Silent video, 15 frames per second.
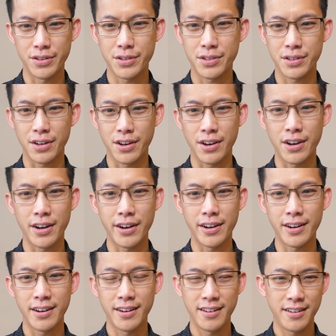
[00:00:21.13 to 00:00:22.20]

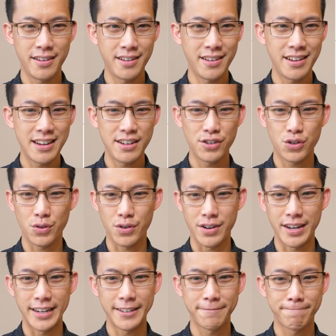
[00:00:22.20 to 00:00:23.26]
So,
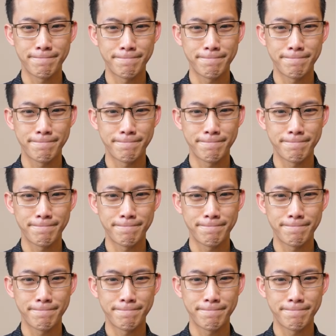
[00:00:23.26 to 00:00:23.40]
enjoy.